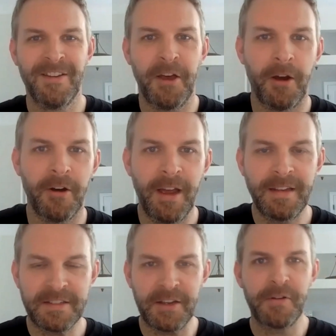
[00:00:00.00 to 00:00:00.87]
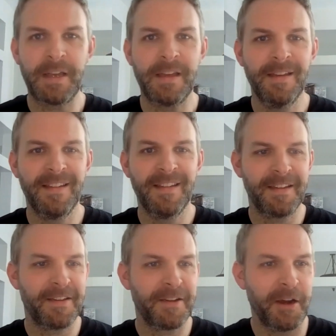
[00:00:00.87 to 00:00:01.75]
All right, Tony,
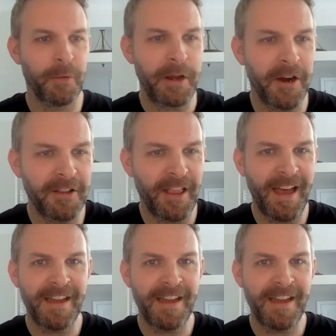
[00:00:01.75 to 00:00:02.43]
here we are